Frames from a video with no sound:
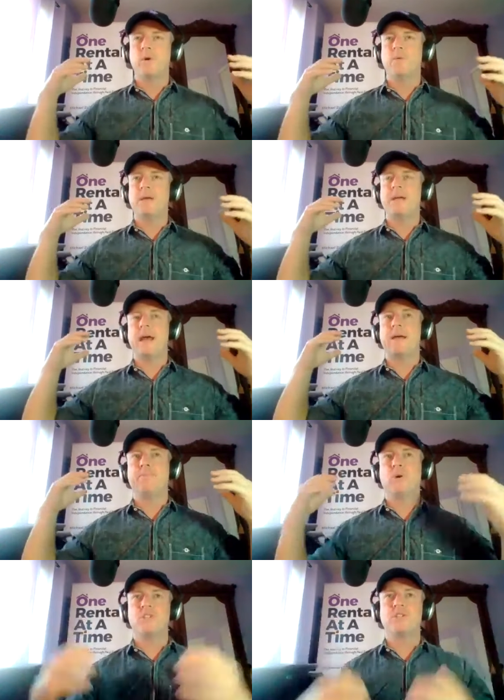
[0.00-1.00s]
will be a
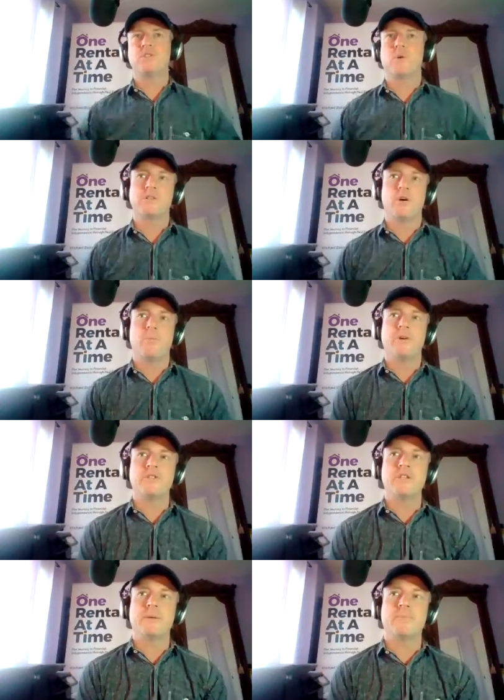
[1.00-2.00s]
push towards
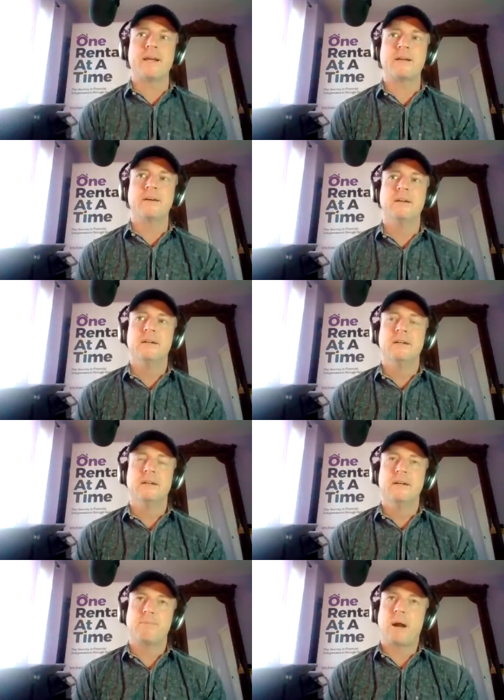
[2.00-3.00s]
homeownership like
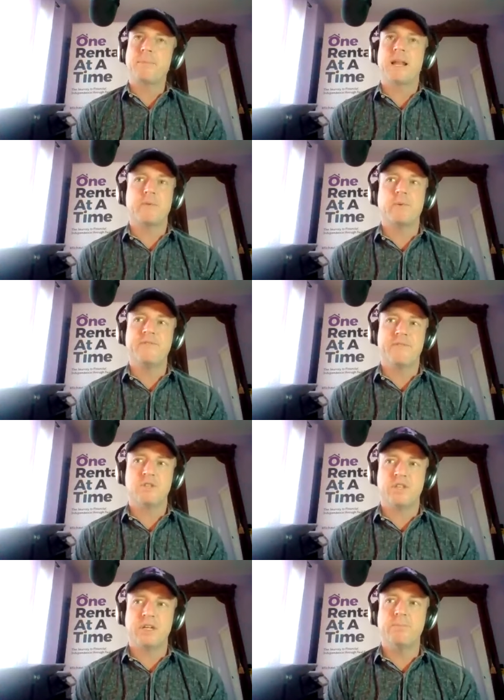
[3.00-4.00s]
probably like we've never
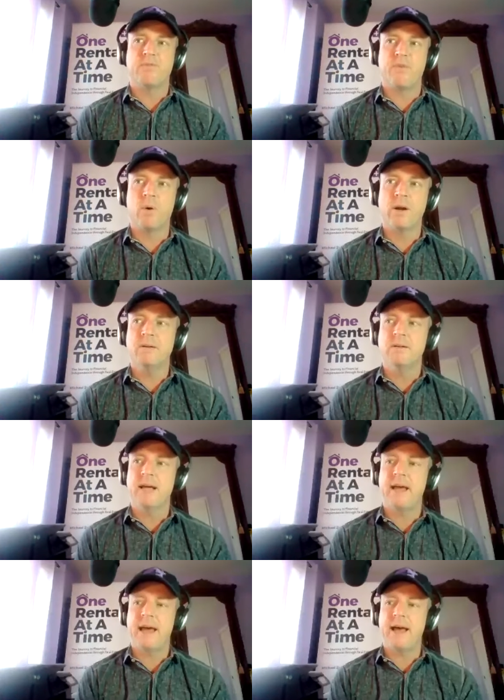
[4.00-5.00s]
seen before
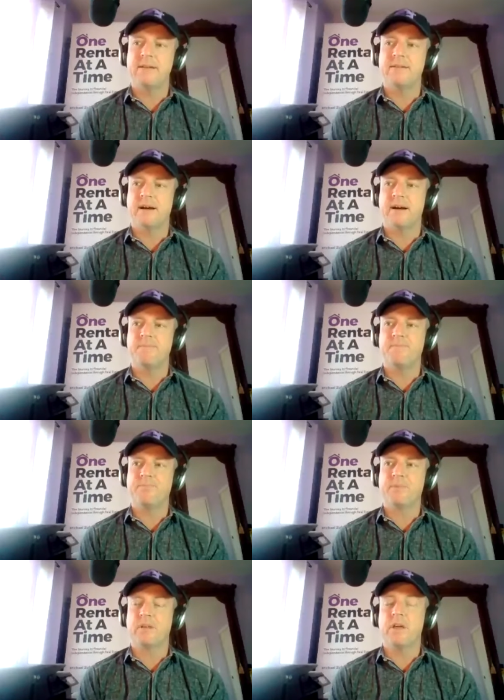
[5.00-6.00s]
and um,
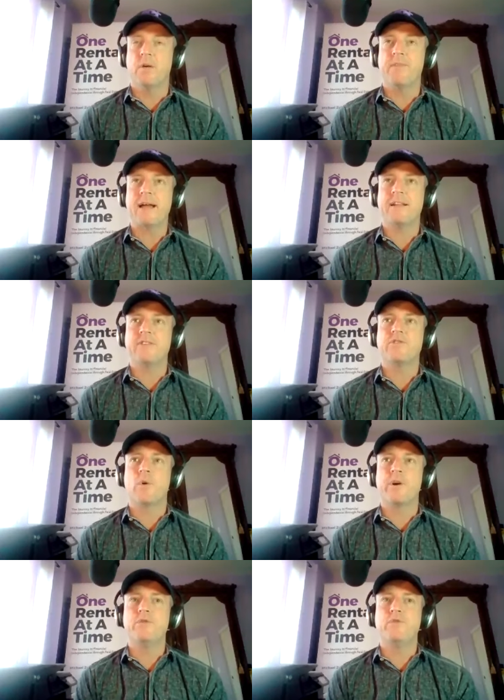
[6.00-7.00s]
you know that is
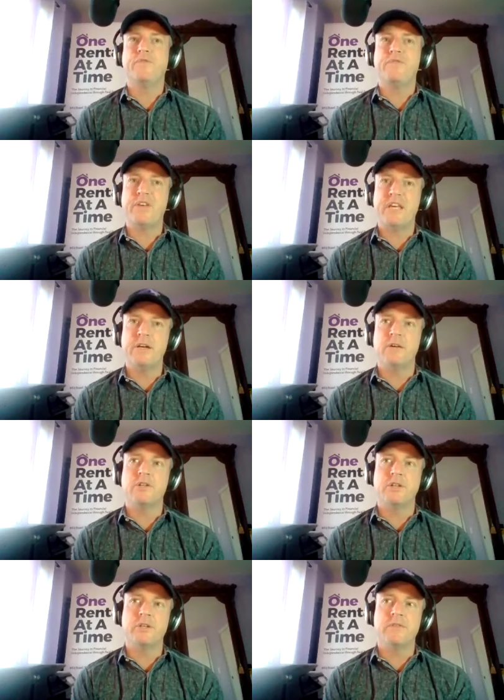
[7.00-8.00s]
going to feel
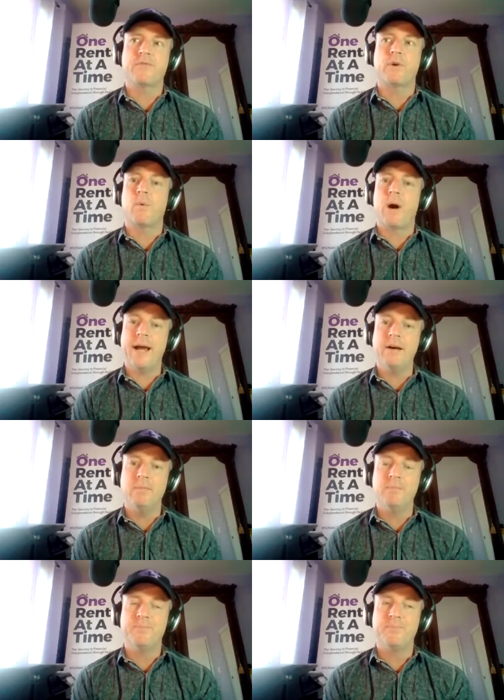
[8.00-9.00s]
good for a while